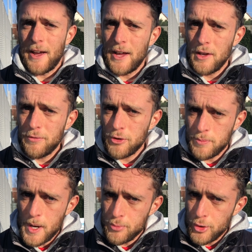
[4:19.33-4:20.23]
If your
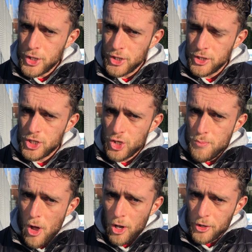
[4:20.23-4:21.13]
preparation is
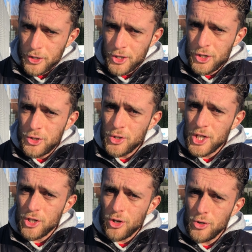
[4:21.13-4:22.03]
smaller, you
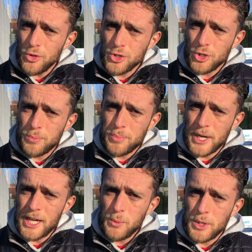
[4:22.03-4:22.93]
can also
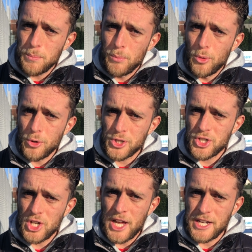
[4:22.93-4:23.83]
play with more
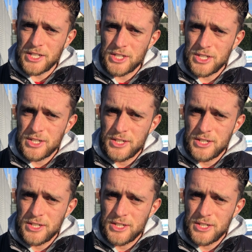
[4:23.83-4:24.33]
slice.